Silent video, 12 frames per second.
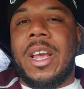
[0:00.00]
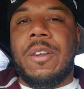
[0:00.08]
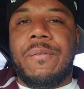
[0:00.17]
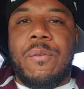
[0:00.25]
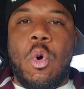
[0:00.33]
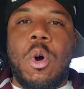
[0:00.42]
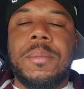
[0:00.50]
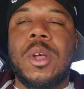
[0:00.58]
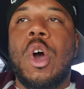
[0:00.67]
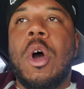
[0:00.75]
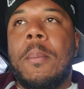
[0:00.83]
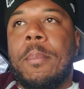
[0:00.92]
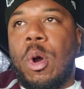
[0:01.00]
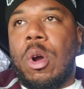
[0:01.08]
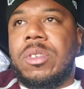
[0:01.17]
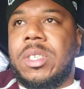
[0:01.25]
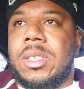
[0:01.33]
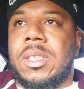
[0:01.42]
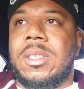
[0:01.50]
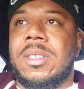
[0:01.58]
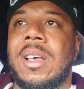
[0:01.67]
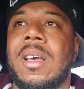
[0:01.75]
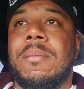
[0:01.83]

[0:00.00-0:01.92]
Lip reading: informed purchases.